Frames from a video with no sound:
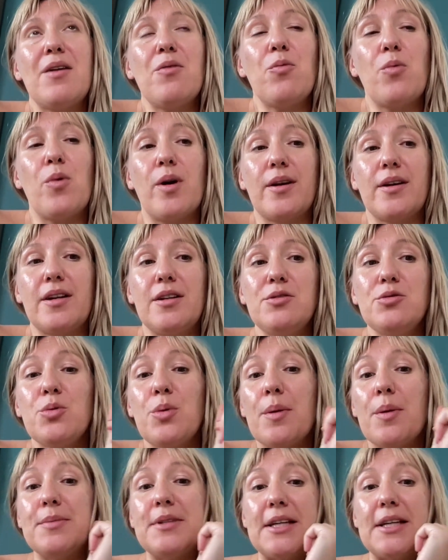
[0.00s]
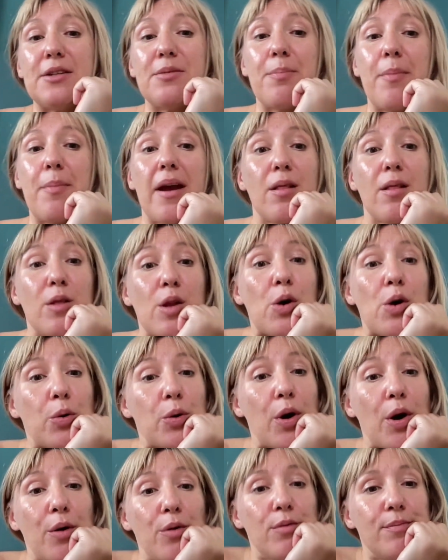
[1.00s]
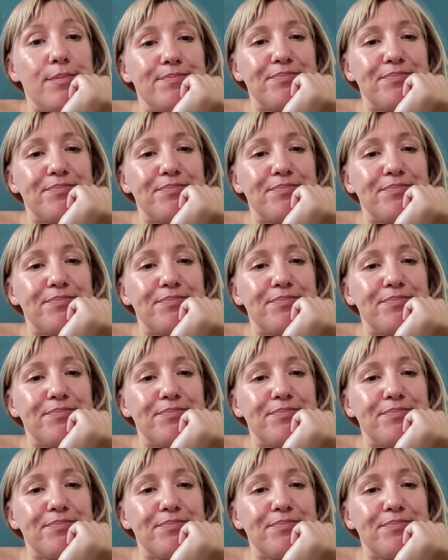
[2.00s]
wanted to update my logo